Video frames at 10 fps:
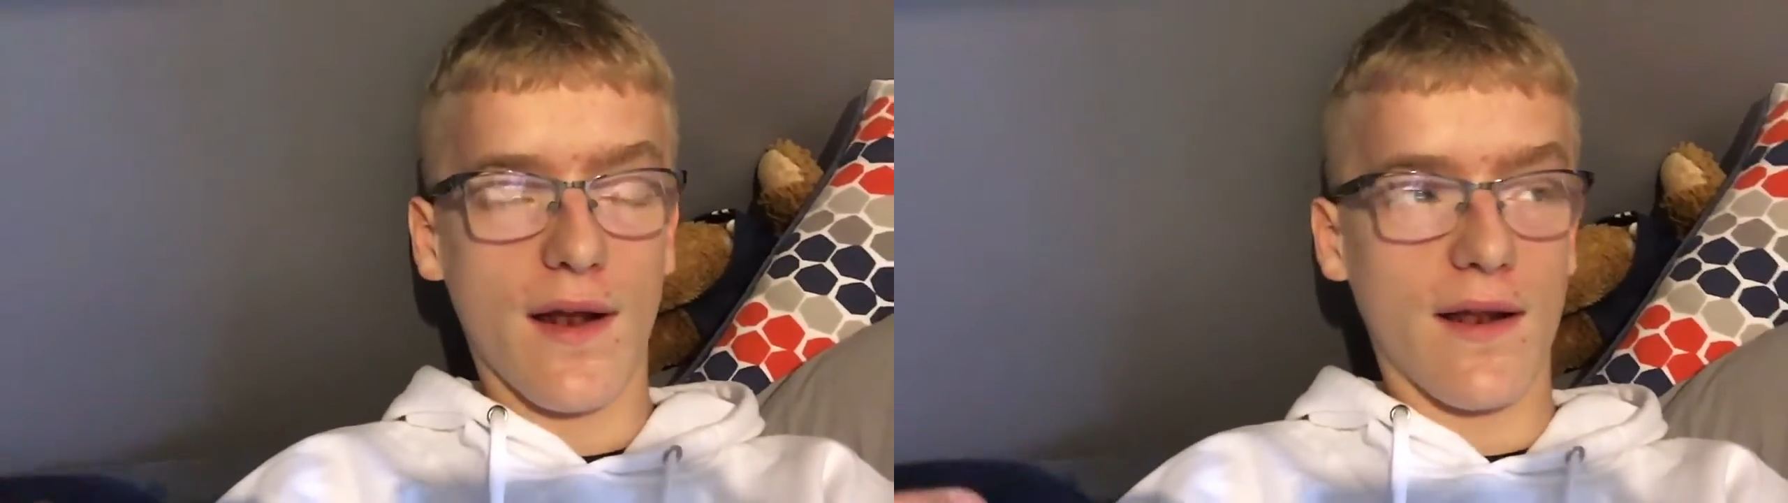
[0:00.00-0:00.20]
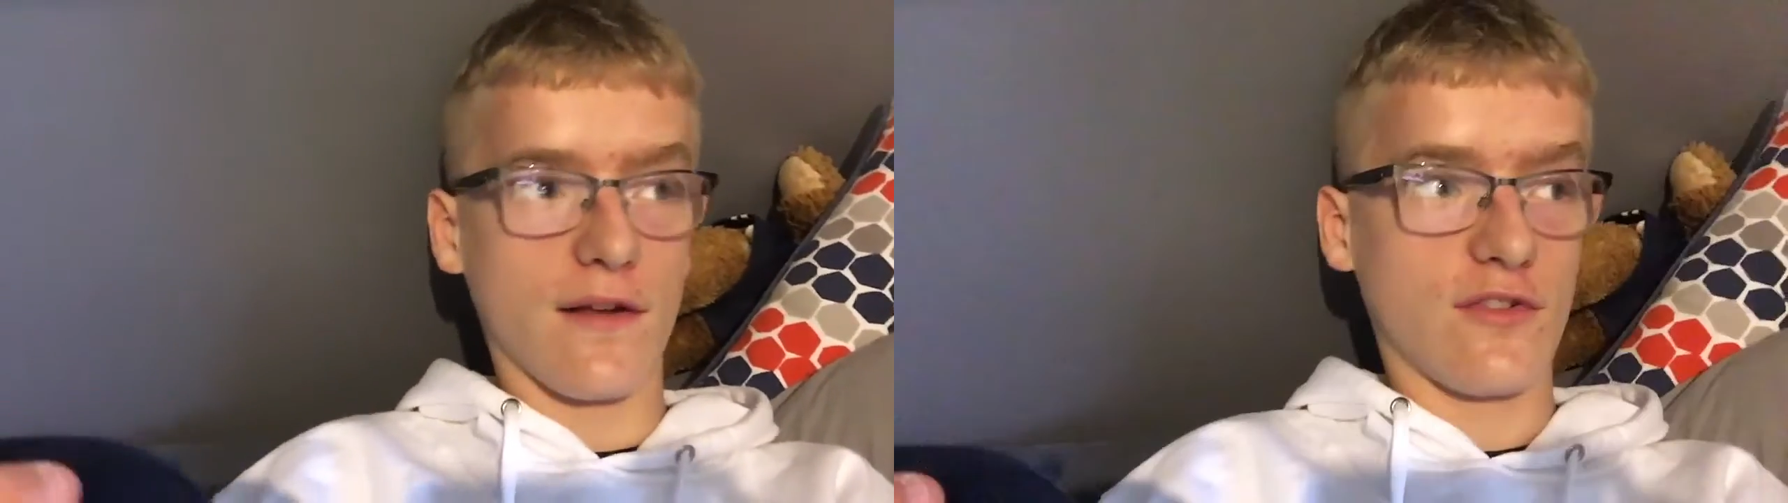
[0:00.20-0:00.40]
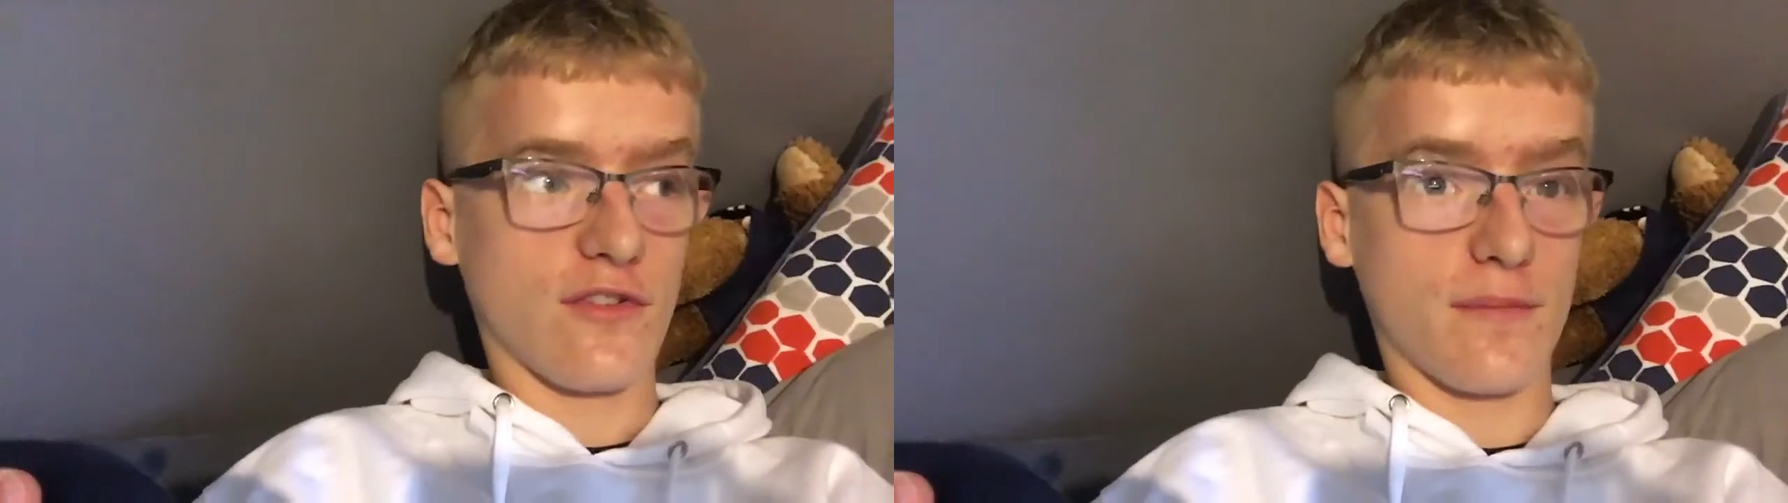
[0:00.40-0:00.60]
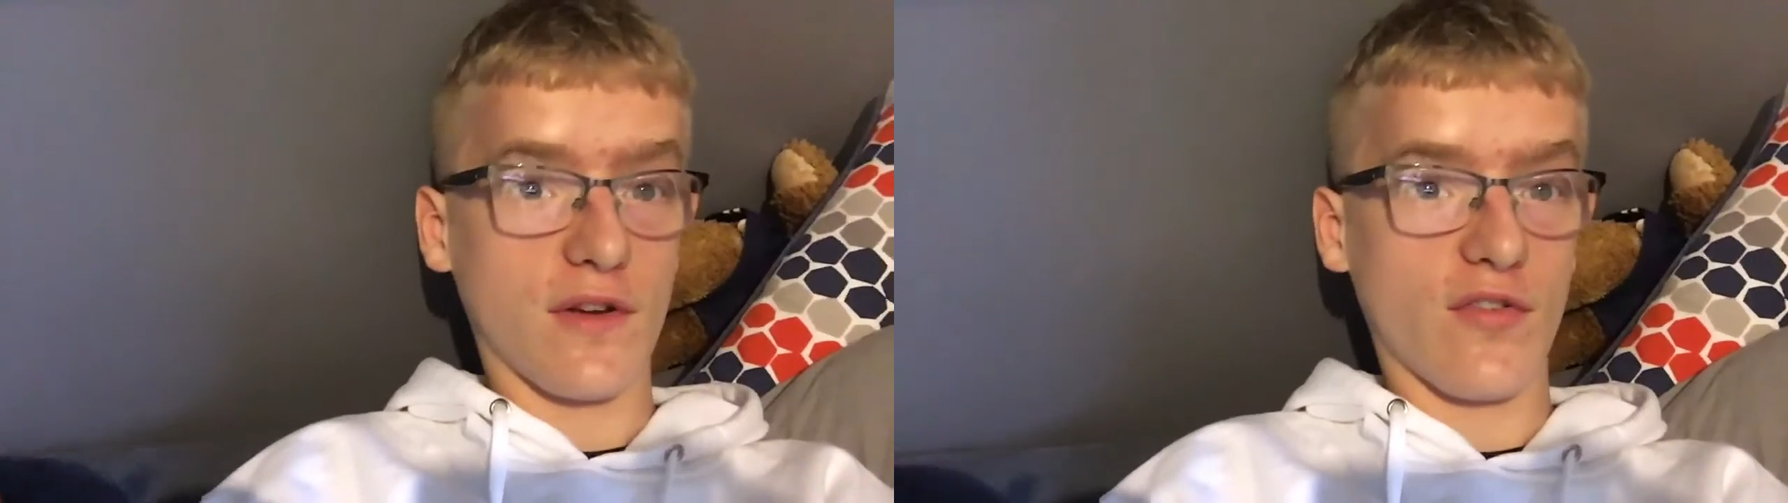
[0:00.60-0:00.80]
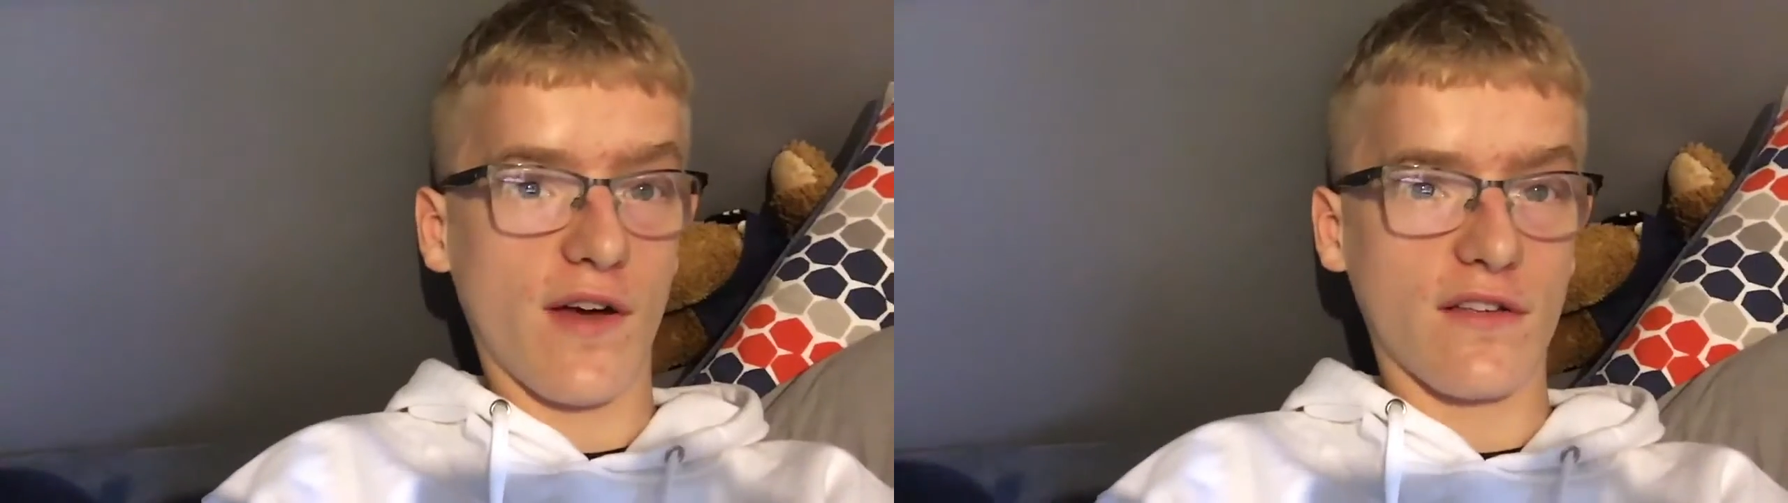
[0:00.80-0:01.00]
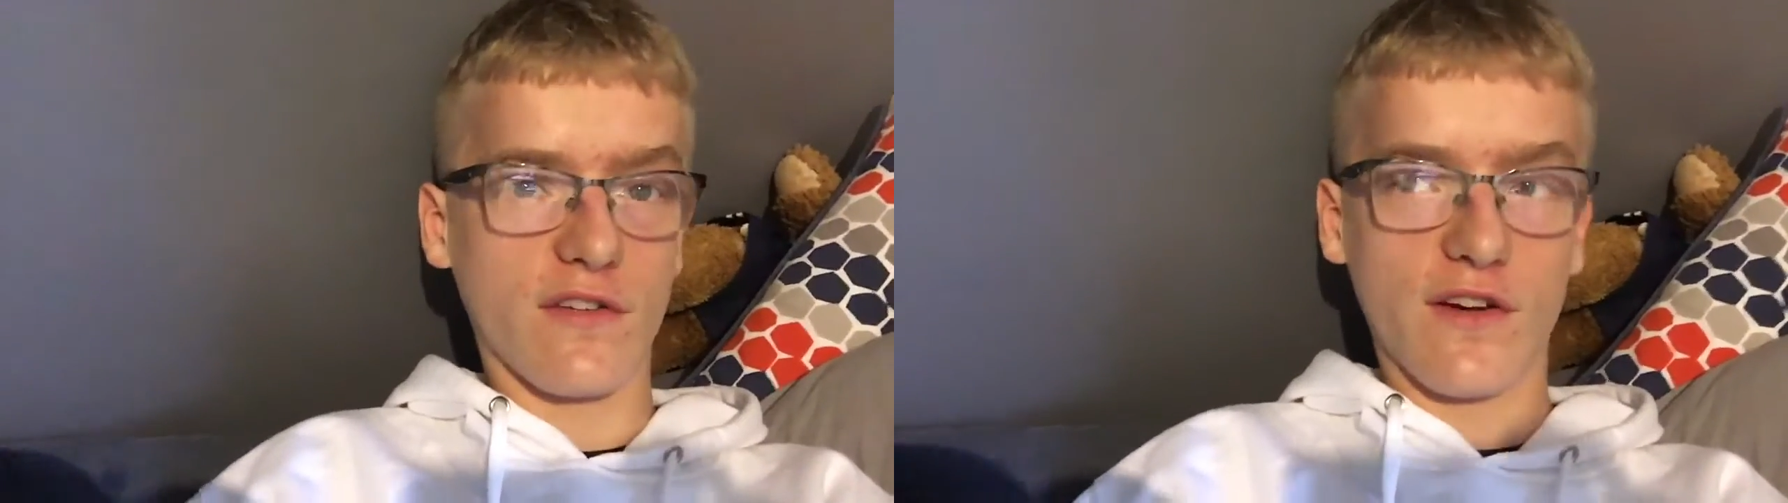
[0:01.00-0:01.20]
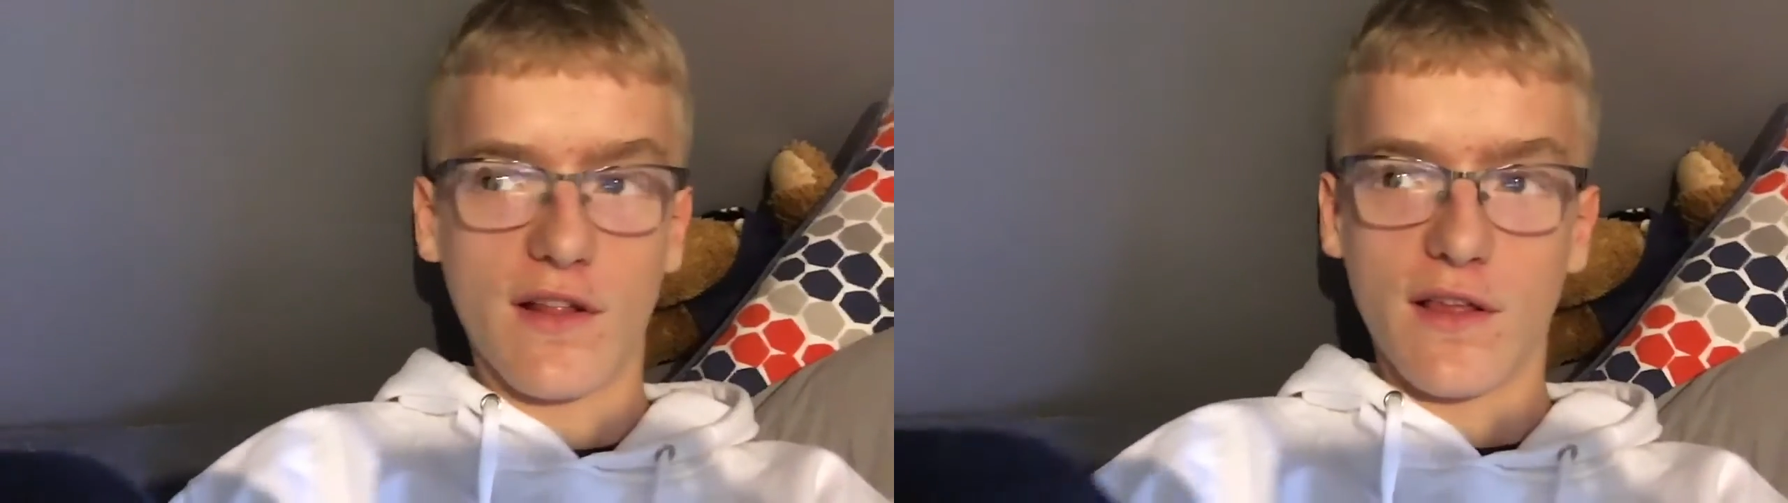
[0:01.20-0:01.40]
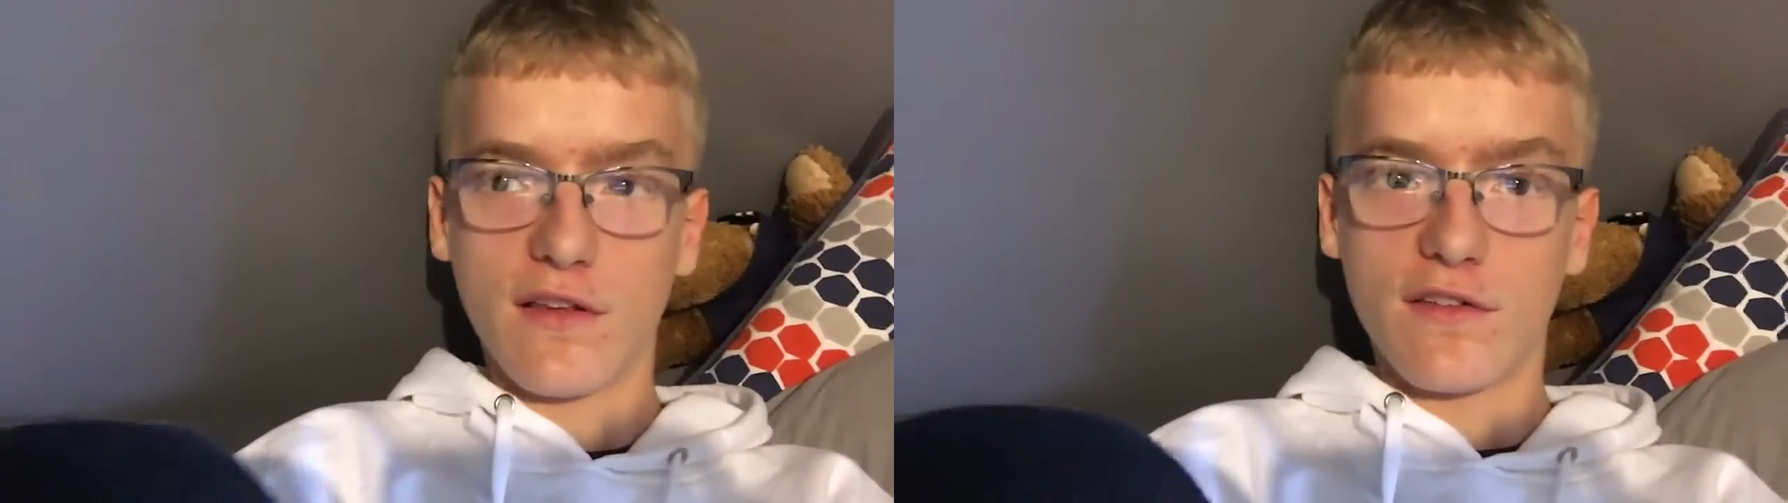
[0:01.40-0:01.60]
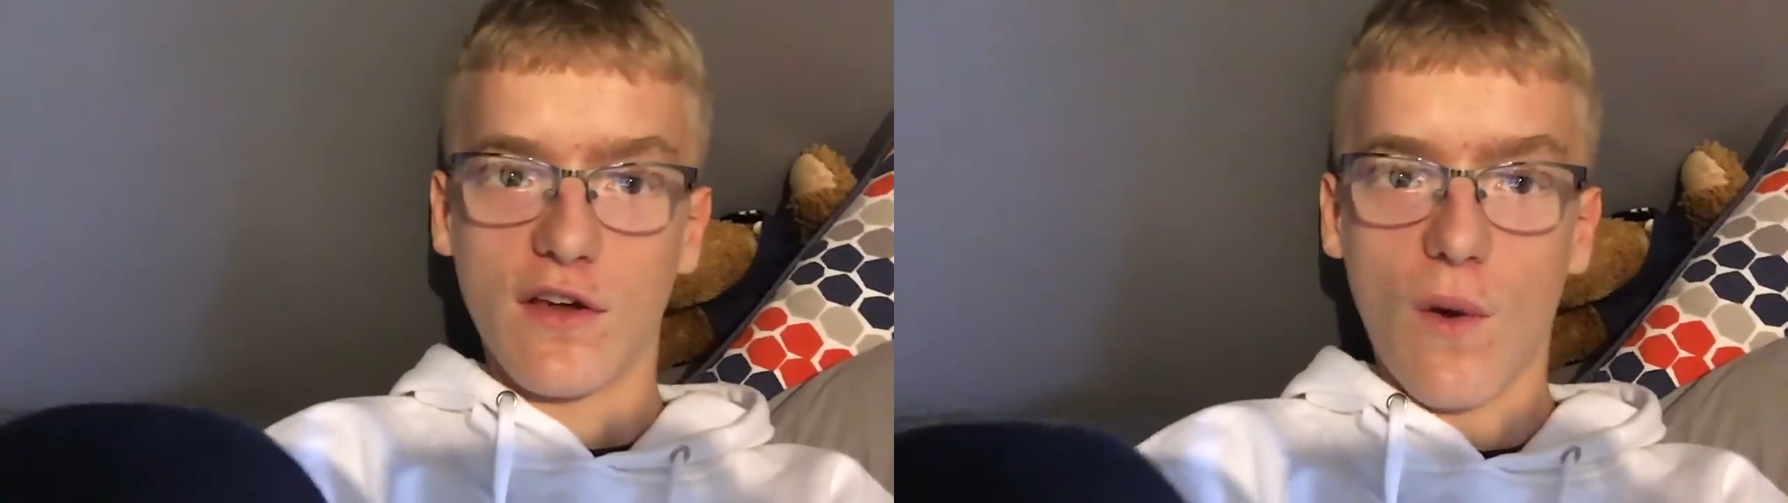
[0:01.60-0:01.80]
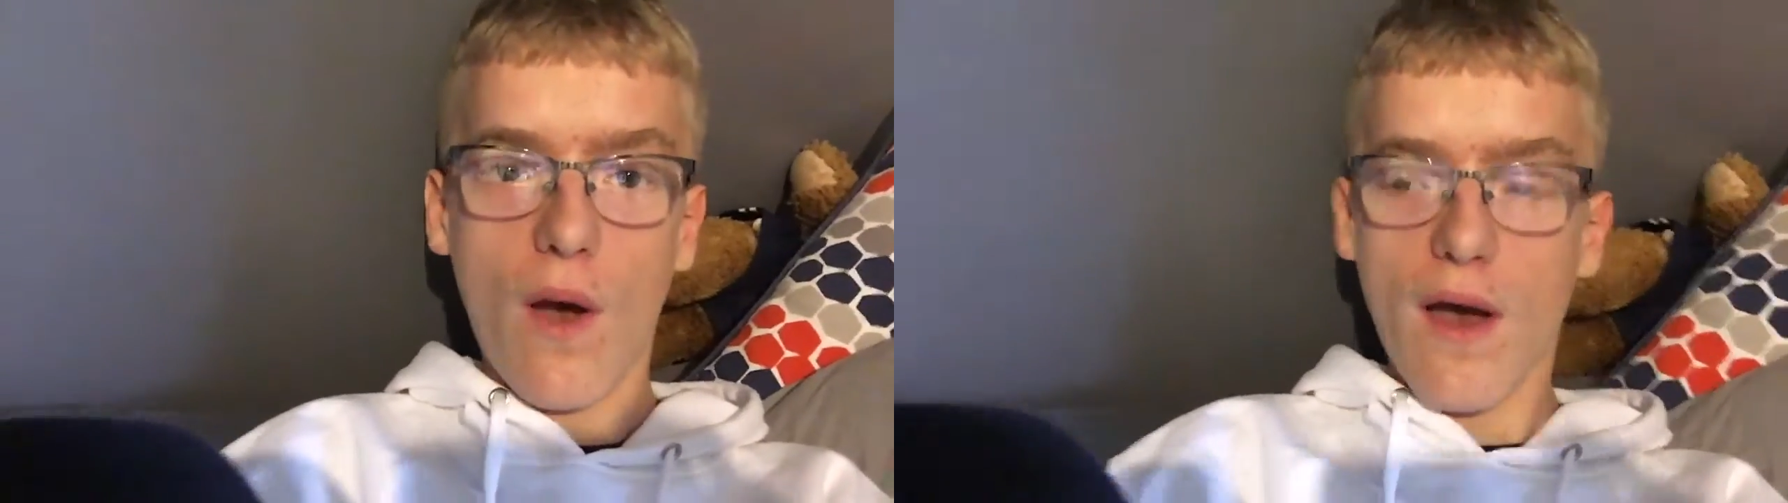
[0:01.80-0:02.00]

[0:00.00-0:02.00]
And it's just a bit crazy really, so